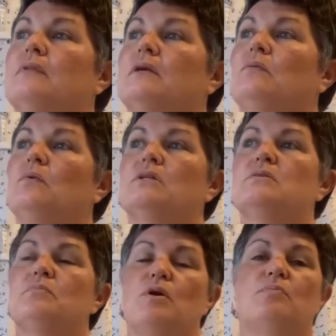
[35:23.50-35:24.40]
what's
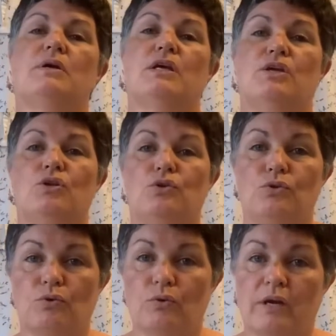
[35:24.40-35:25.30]
appropriate in
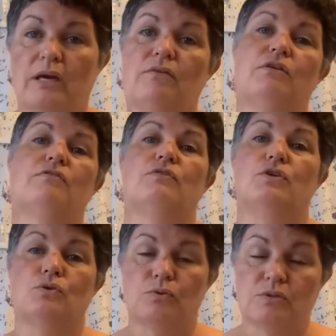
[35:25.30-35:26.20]
your area for
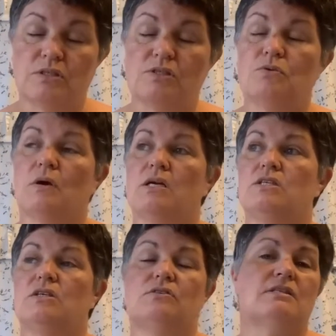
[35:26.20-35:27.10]
your
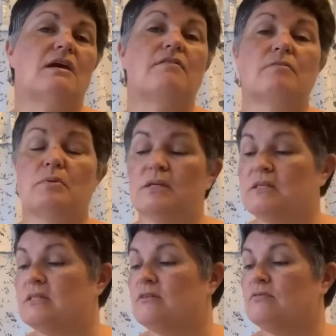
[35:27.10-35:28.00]
situation, because everybody's
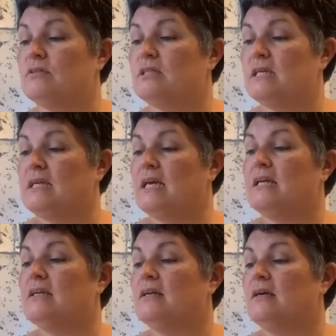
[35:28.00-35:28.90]
different
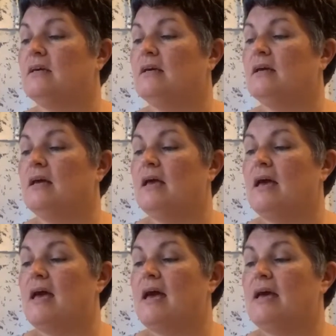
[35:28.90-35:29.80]
again.
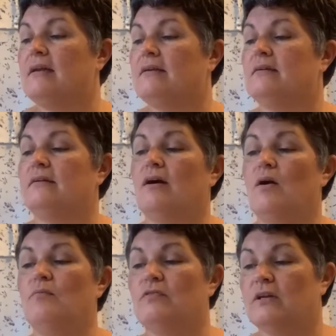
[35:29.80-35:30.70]
And
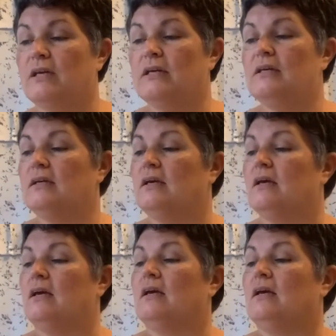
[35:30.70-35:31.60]
hopefully
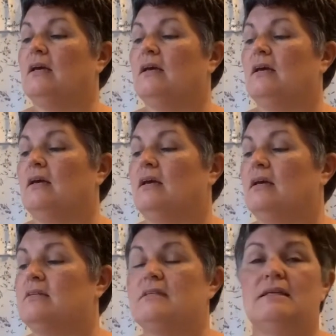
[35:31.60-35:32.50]

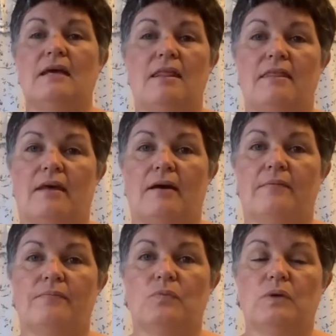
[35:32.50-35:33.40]
together
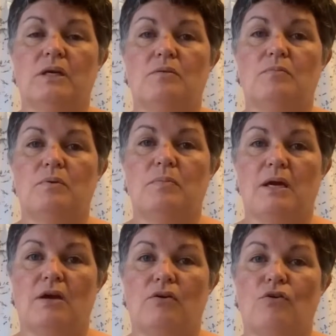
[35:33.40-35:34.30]
we can
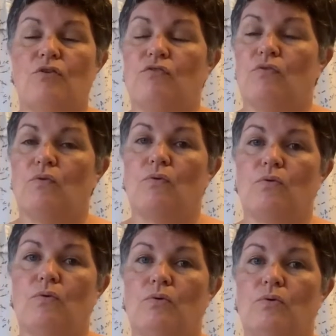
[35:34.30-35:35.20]
prepare for